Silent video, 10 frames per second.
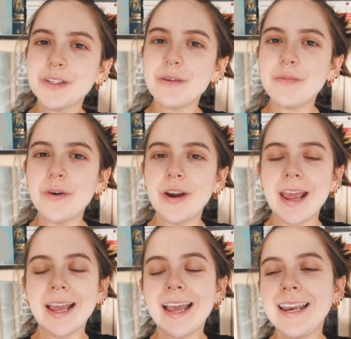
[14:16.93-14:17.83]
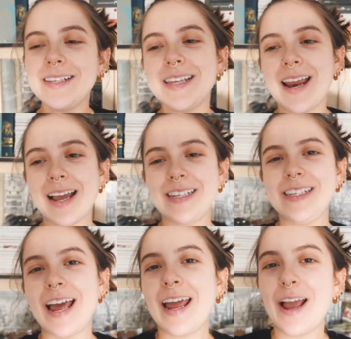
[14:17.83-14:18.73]
good morning. It is the
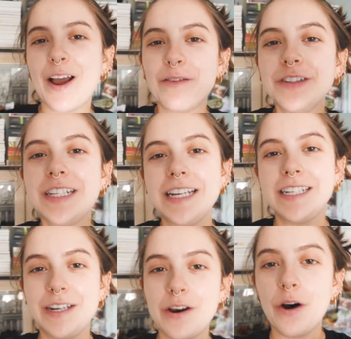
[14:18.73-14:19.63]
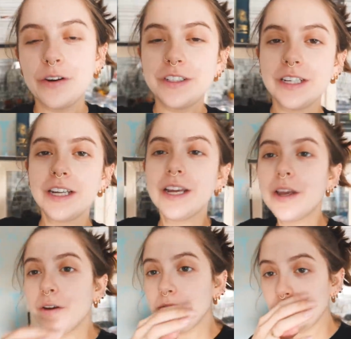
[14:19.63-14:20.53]
next day. I obviously did not
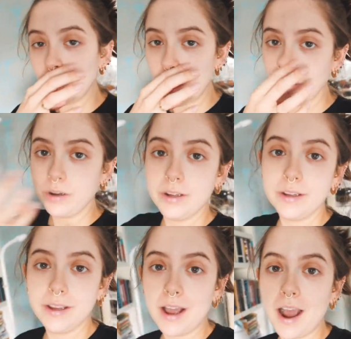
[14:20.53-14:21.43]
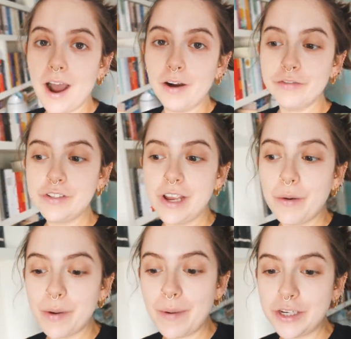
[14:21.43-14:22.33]
vlog
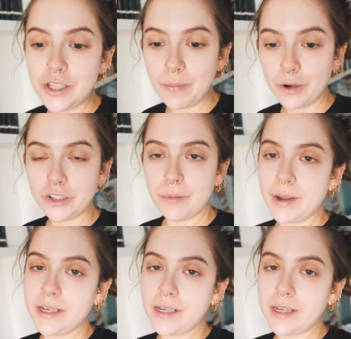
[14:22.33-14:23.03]
after we went to the bookshop